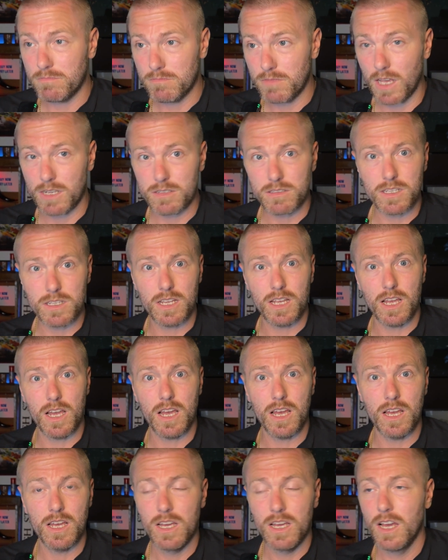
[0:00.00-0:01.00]
That's
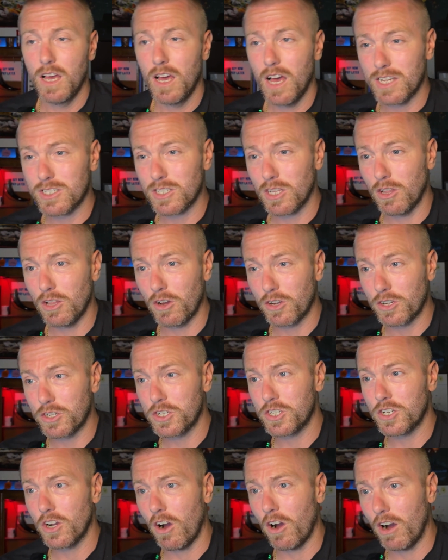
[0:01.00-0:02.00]
the long and
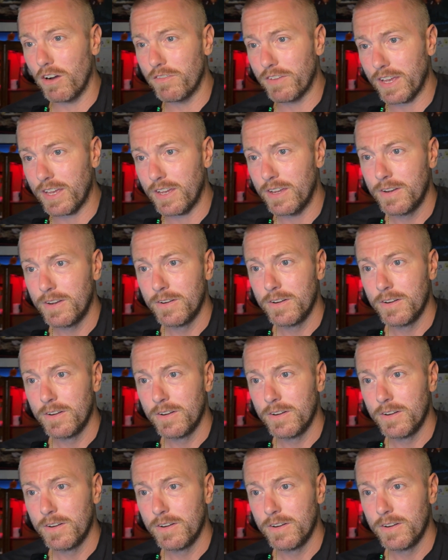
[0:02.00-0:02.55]
short of it.